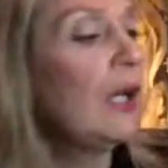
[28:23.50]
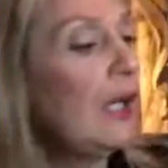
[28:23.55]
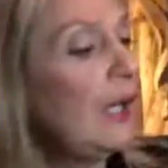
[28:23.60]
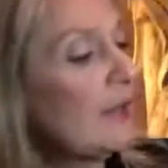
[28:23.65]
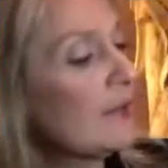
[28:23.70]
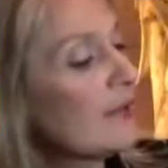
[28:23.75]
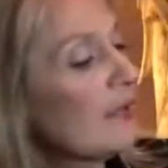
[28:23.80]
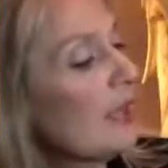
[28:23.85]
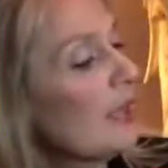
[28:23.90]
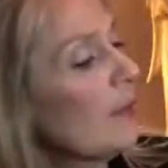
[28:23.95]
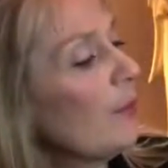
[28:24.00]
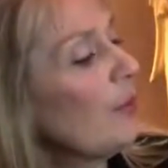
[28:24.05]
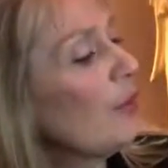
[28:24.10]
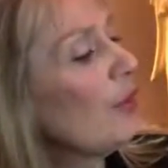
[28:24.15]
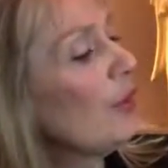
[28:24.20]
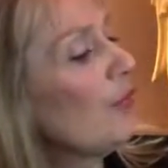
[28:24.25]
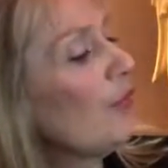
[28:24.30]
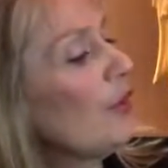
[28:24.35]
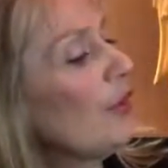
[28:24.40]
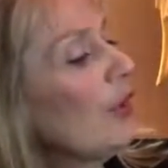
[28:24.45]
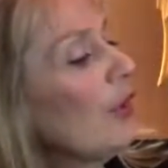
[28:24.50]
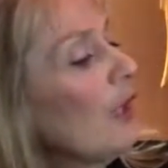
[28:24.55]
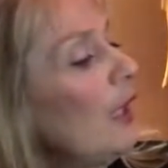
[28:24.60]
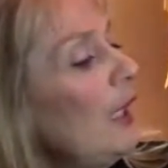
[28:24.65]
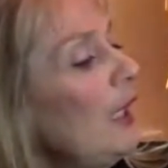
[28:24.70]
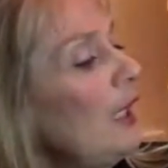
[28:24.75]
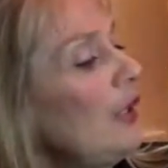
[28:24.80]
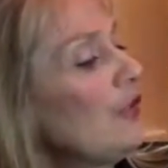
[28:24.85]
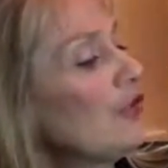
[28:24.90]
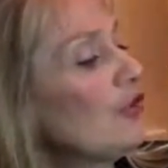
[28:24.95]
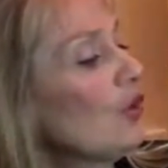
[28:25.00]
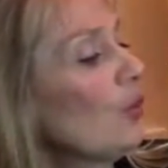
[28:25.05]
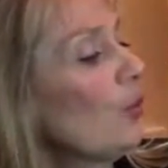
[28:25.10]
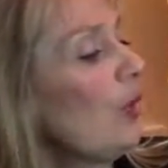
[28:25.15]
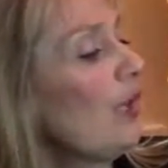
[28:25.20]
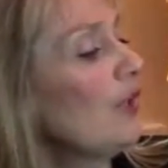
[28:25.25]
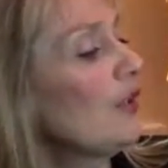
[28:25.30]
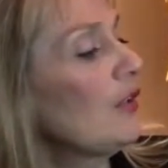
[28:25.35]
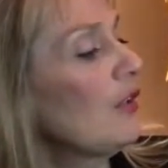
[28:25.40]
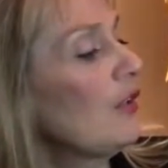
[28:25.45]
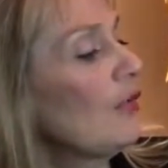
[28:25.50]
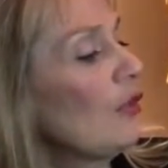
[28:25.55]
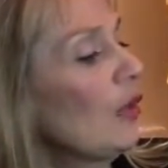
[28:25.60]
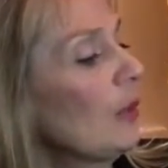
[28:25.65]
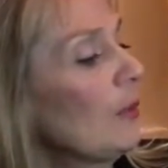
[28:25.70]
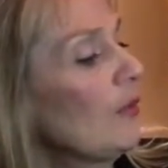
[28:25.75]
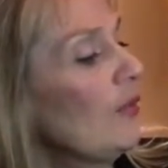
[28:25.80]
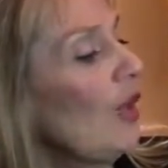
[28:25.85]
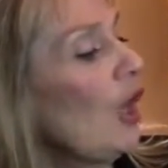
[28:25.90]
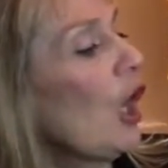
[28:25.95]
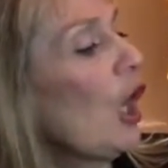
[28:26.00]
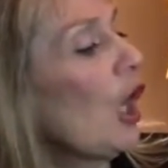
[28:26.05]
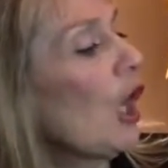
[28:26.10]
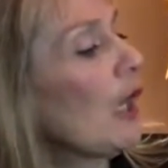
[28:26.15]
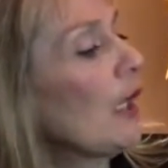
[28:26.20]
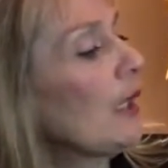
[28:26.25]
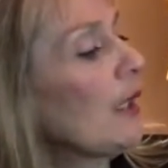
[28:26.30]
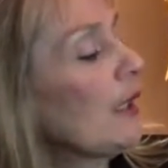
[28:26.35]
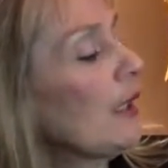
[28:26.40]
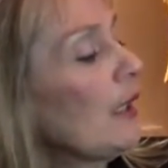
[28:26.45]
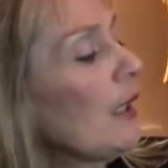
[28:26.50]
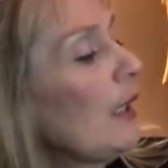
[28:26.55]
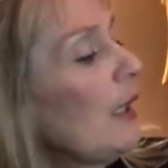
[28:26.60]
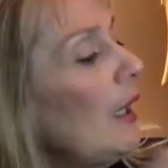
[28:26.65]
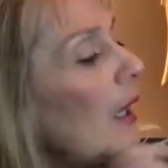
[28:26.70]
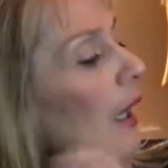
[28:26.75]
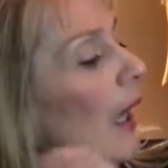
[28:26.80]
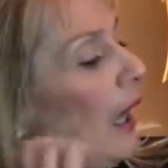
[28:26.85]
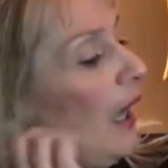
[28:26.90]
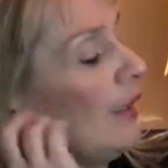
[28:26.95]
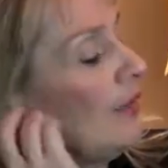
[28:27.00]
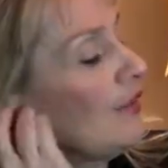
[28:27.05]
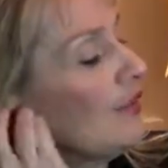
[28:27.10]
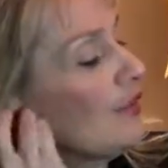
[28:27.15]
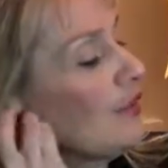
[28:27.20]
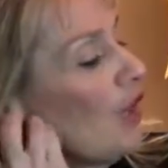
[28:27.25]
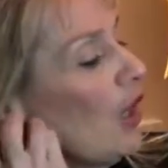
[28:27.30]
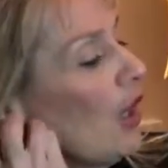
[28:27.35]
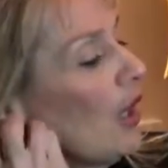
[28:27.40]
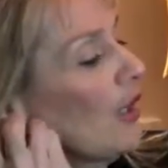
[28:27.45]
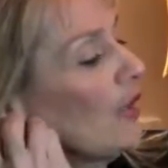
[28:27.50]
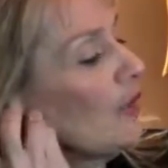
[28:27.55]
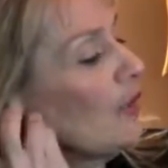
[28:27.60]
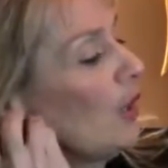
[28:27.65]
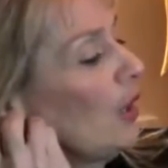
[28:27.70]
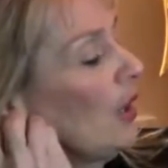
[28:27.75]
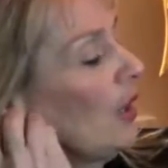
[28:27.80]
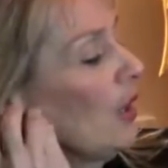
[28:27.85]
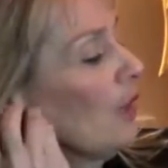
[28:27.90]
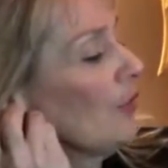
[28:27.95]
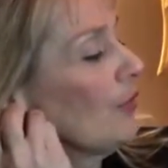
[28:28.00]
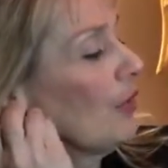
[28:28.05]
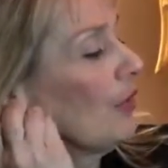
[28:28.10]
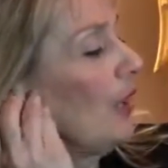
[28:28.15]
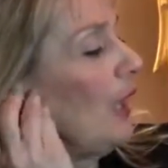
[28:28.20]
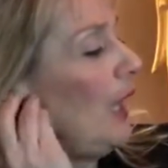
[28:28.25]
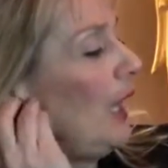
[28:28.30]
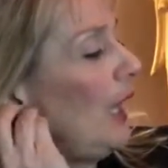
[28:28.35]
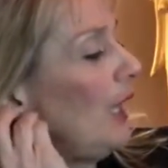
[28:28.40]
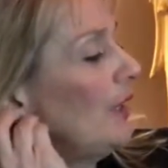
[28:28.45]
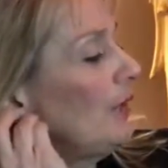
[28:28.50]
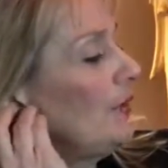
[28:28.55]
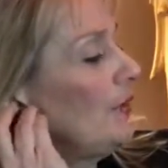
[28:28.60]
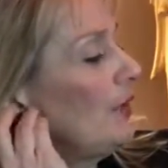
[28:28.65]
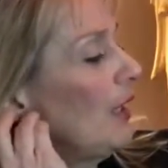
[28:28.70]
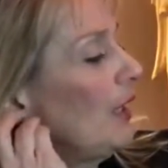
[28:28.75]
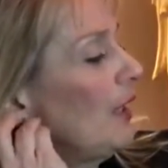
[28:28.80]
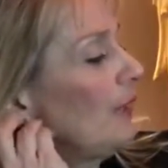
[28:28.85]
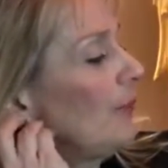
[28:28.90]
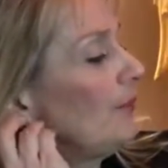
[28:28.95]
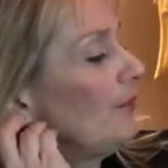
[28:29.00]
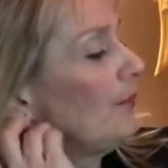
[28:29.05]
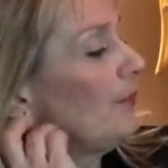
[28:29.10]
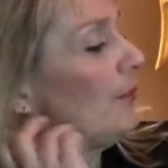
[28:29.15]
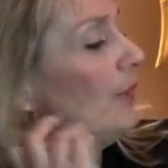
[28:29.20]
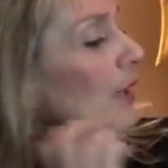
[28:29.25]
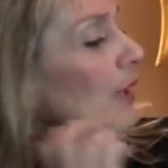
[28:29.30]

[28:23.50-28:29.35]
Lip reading: It's like a beautiful angel wings in the form of a heart and stars all over and